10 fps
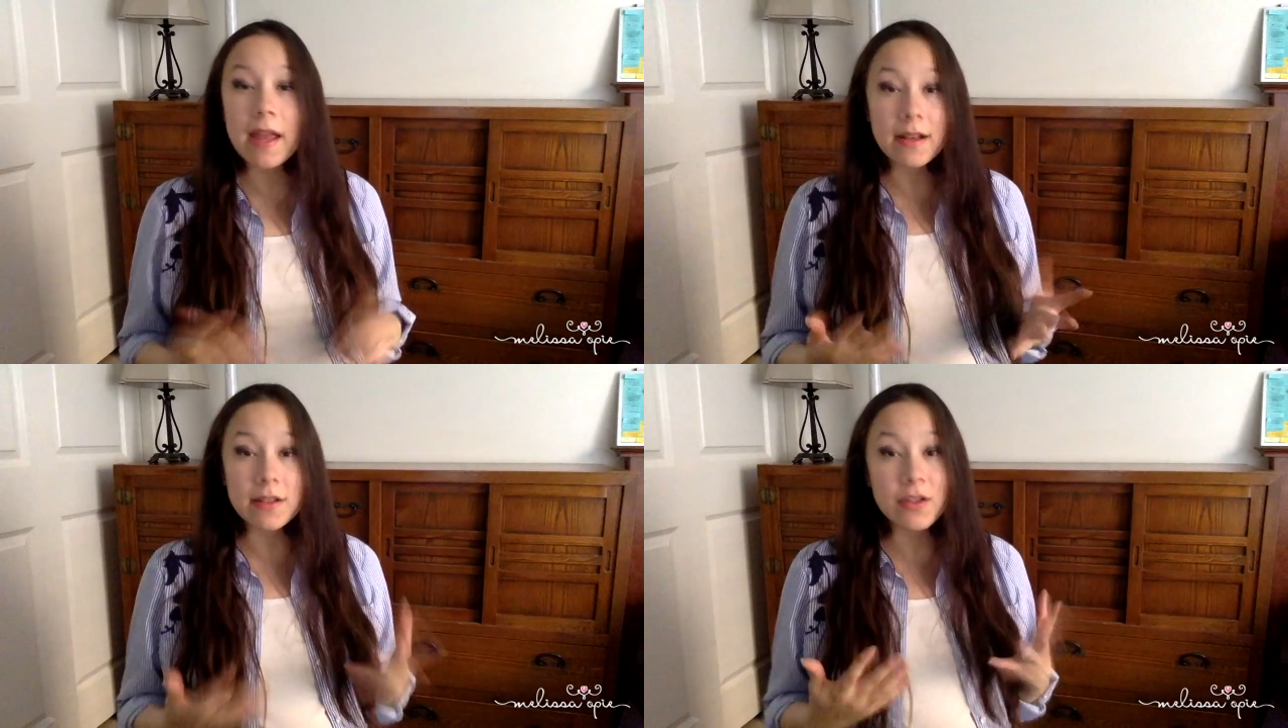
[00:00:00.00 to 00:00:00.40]

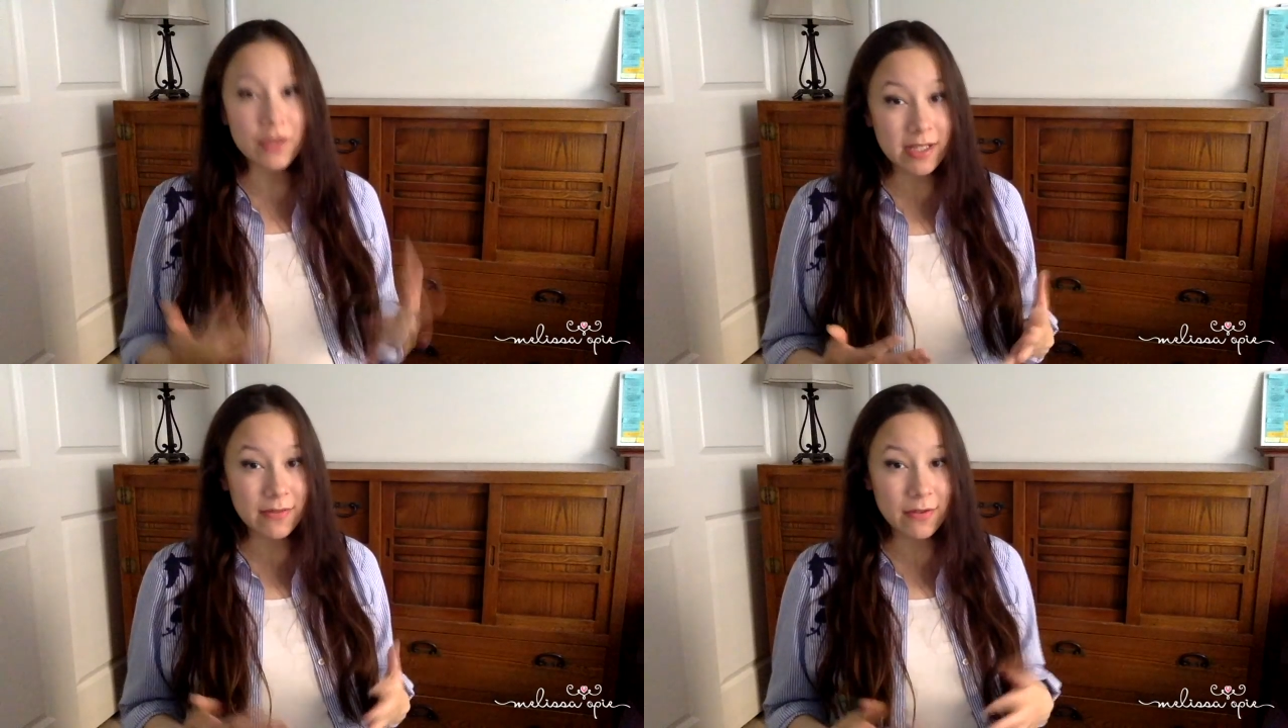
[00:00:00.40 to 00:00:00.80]
And as
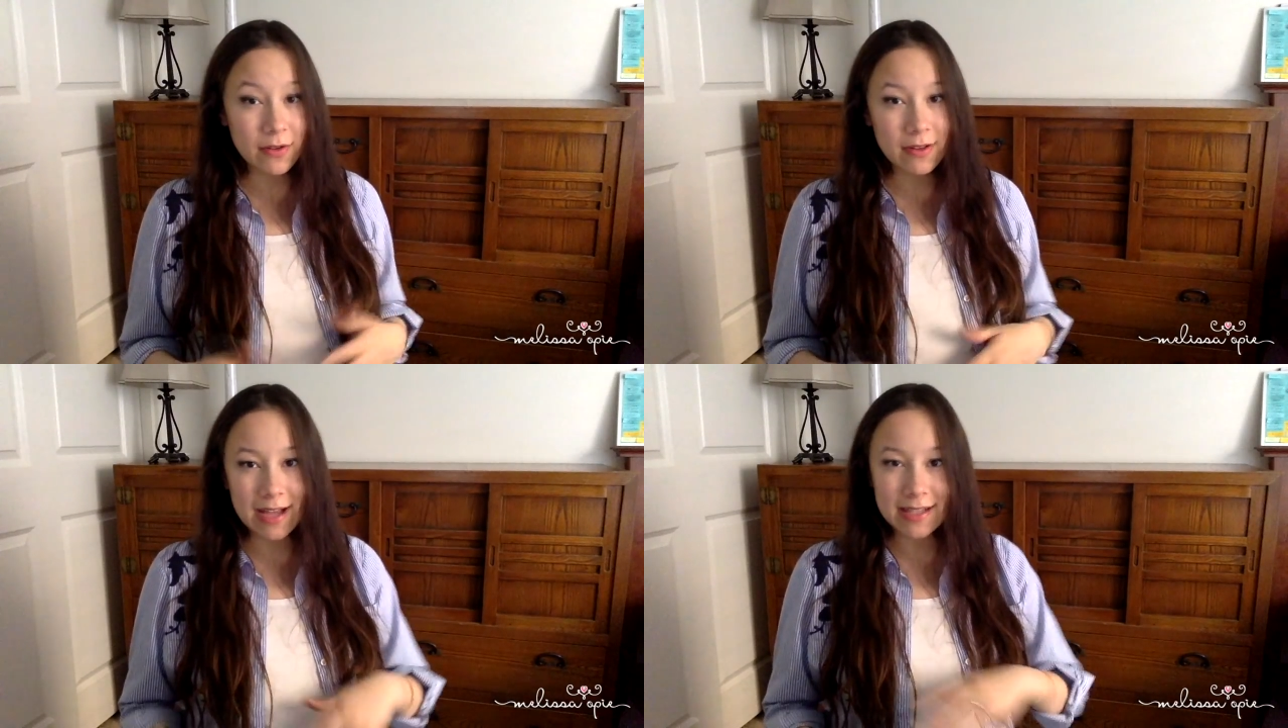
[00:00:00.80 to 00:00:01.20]

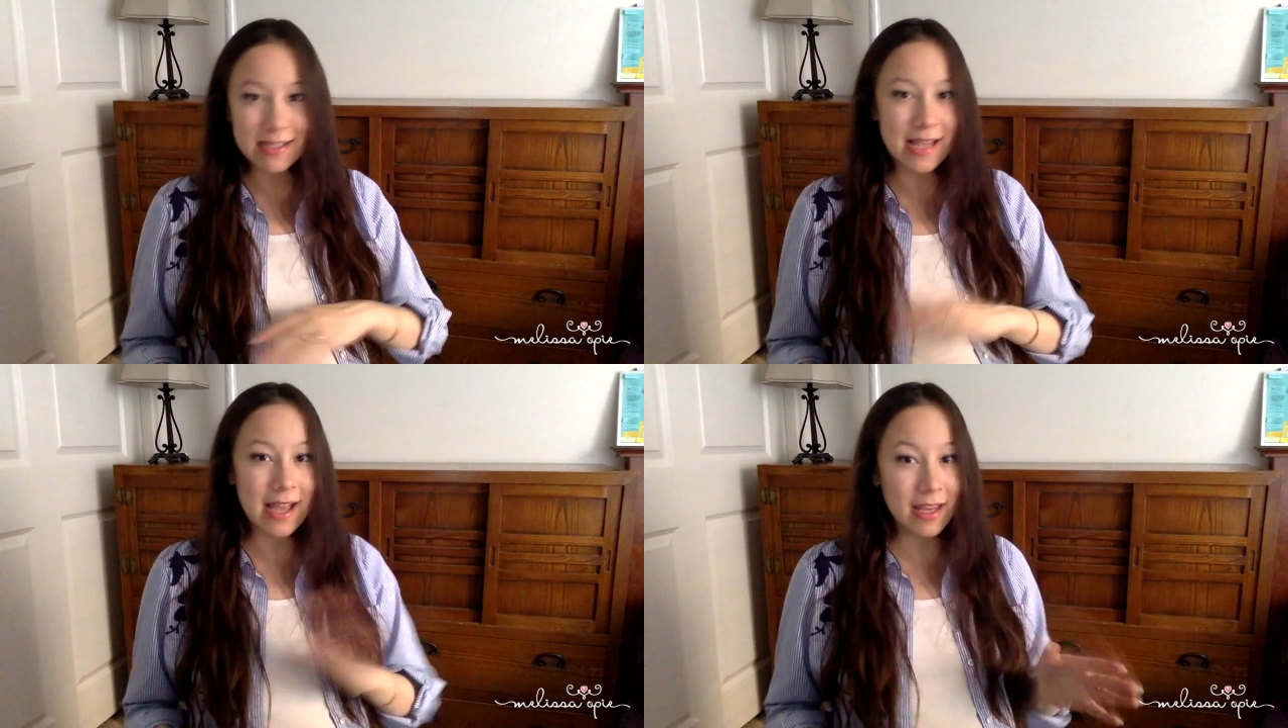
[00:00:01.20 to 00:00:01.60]
stressful as
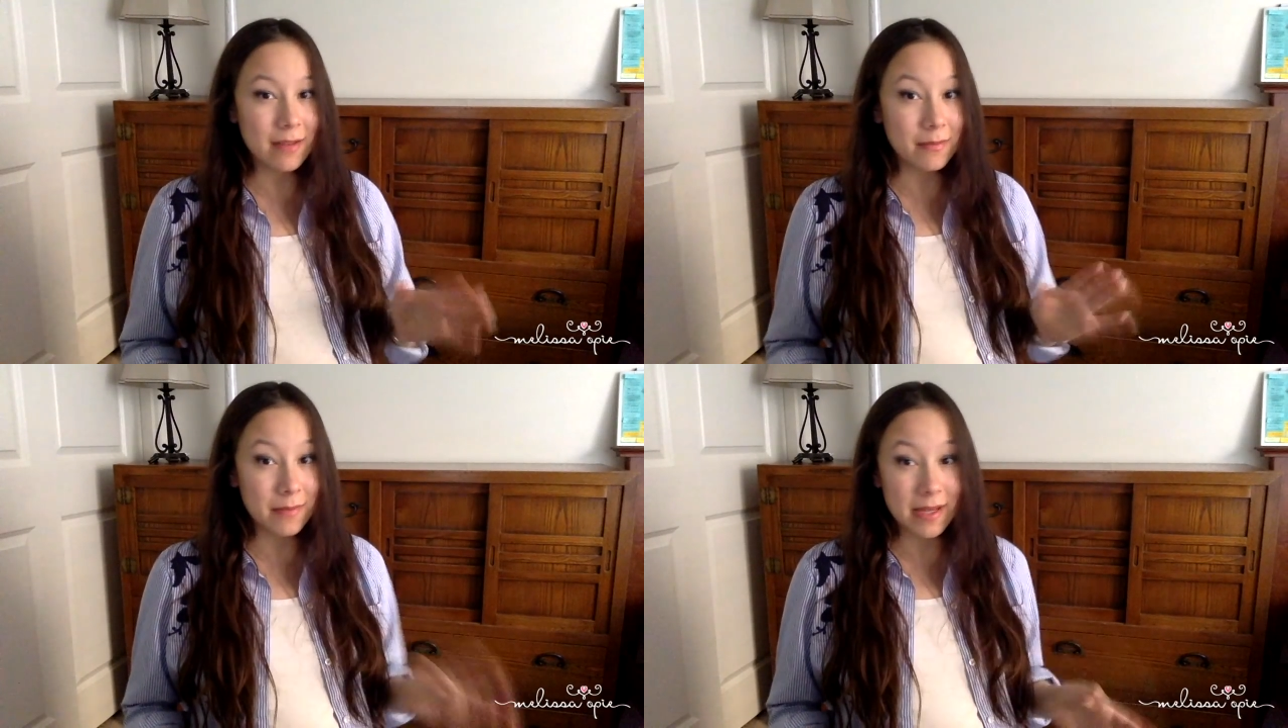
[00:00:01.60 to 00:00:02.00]
that
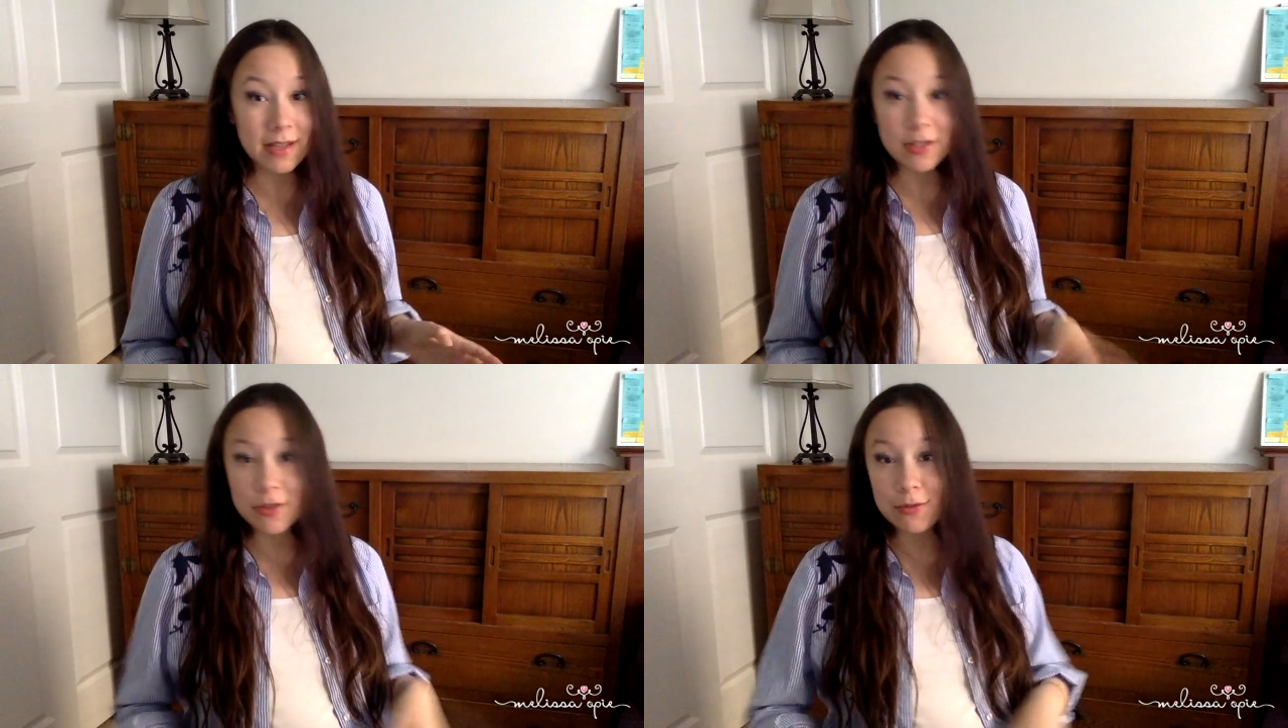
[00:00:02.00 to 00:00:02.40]
can
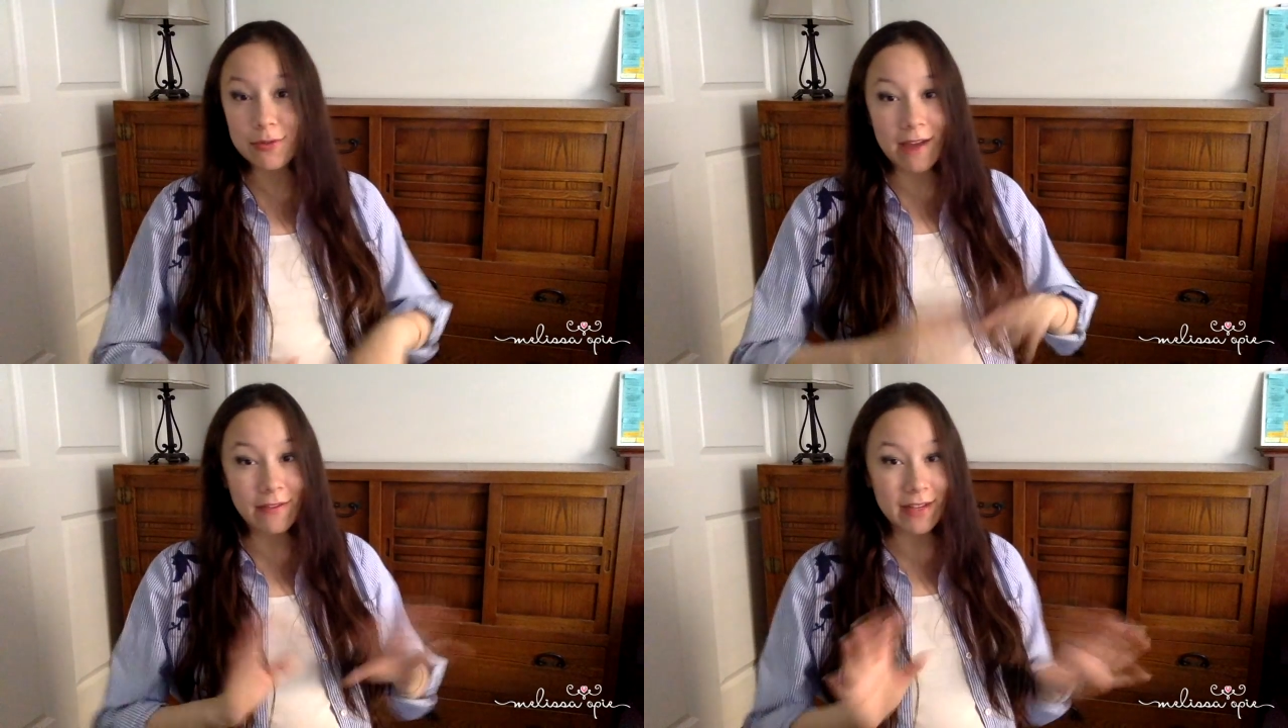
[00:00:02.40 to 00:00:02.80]
be to
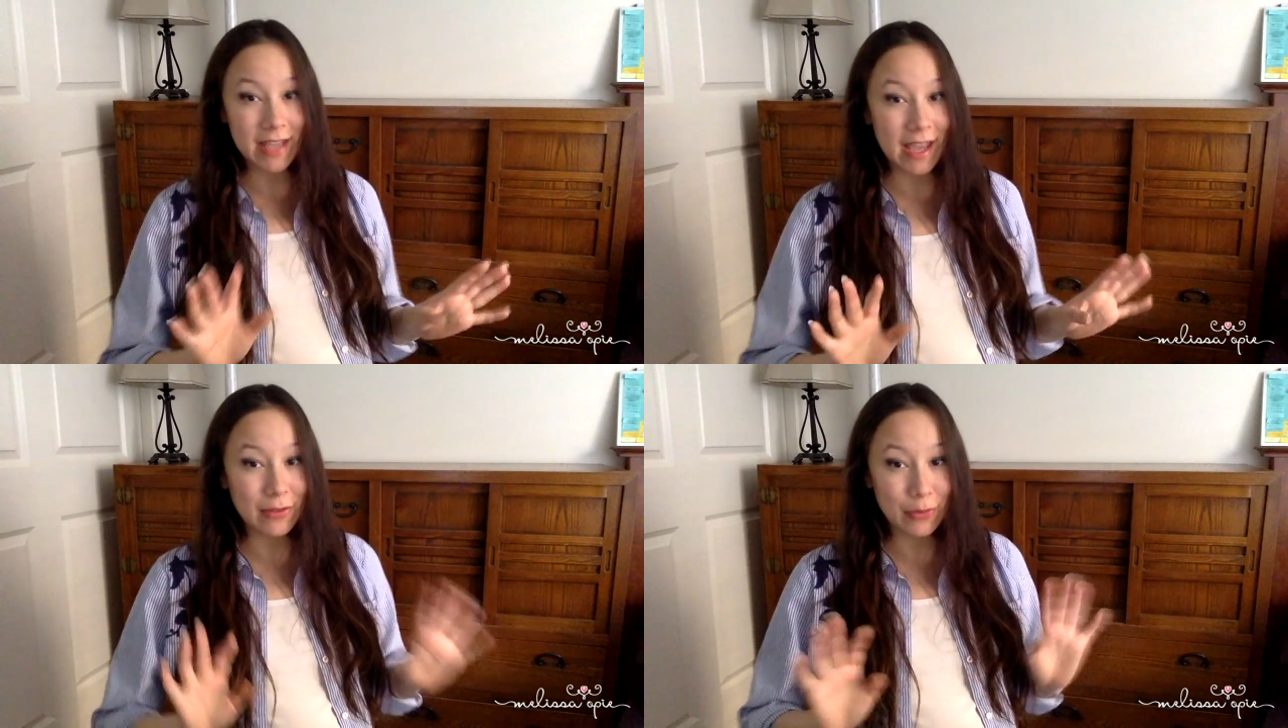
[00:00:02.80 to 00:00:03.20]

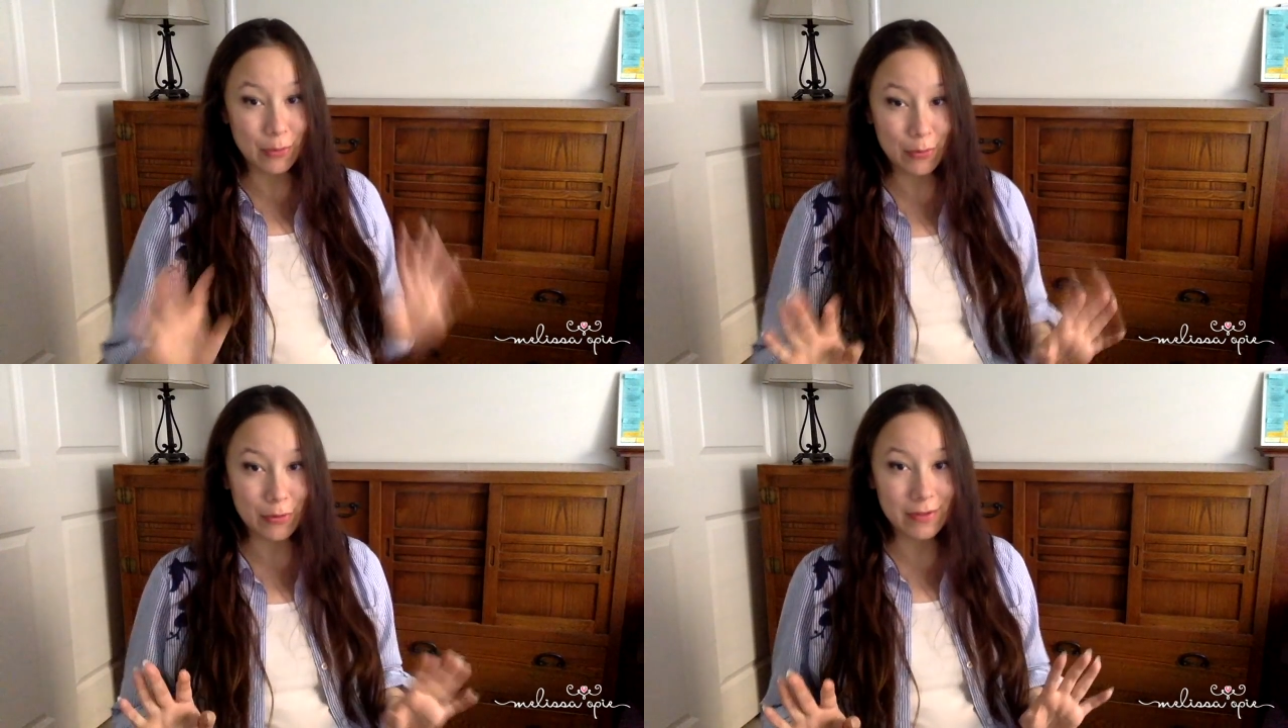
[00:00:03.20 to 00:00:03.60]
navigate the
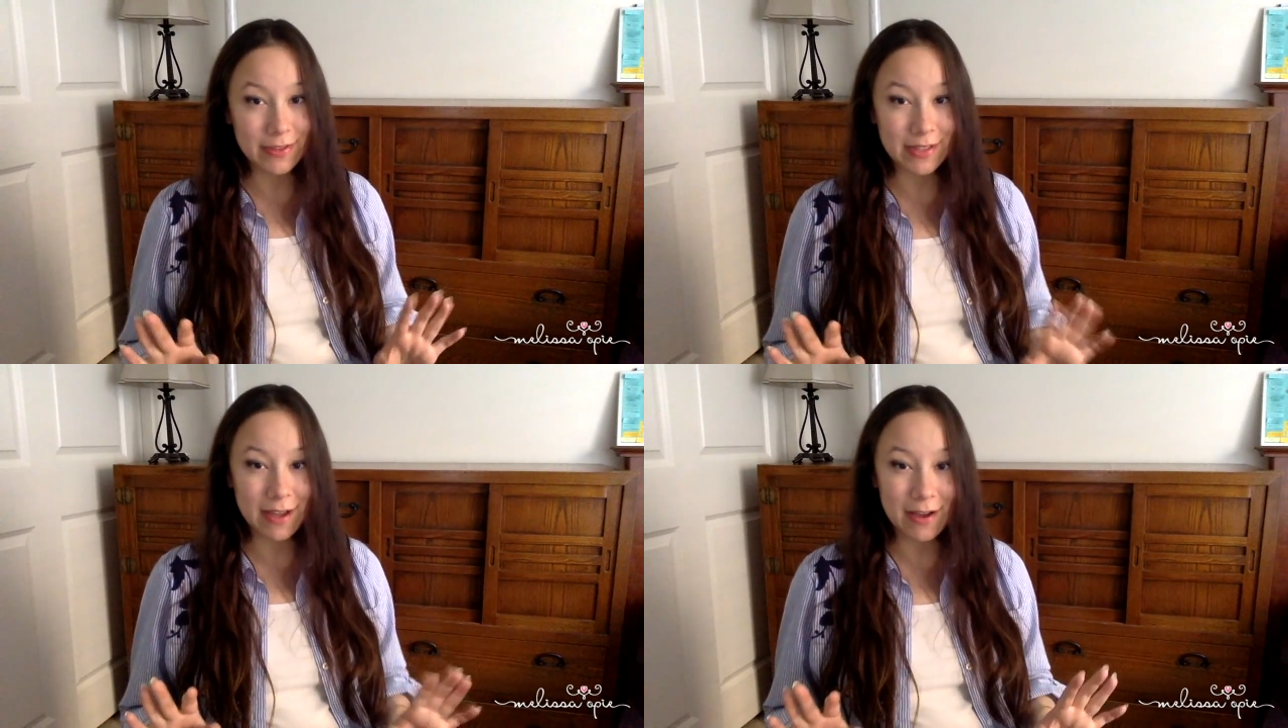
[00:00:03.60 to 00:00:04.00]

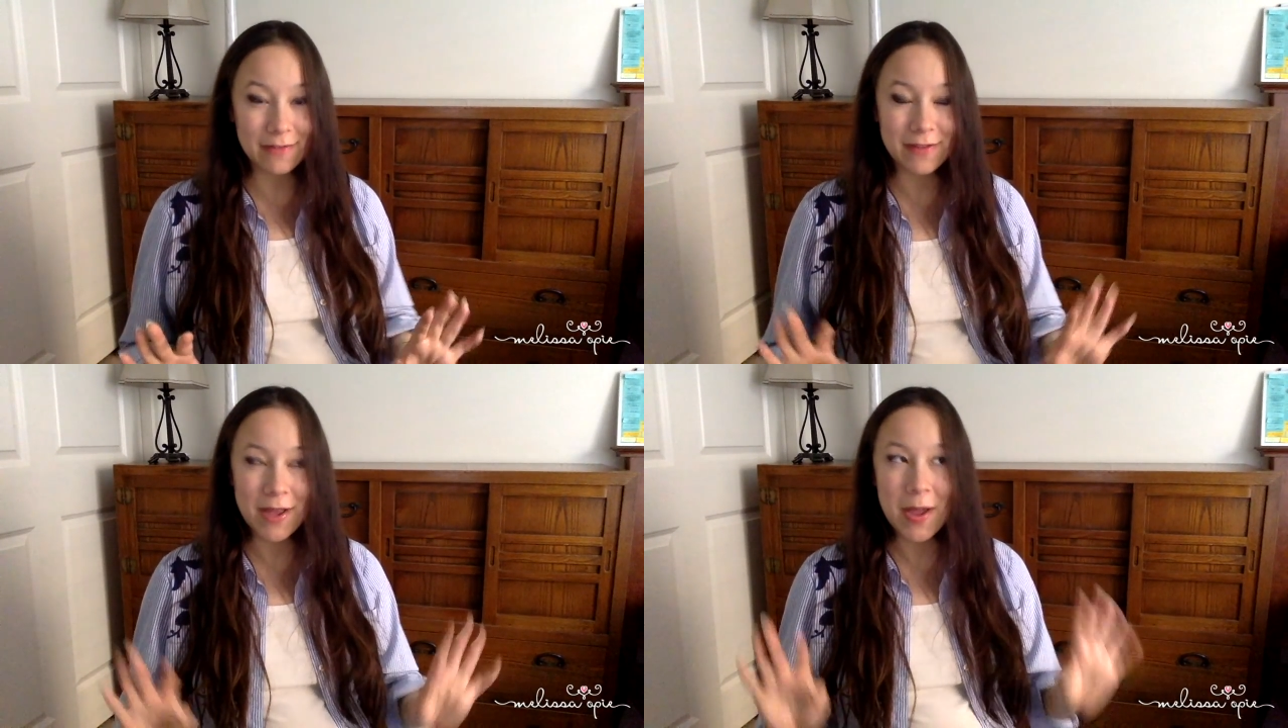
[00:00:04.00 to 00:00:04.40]
world of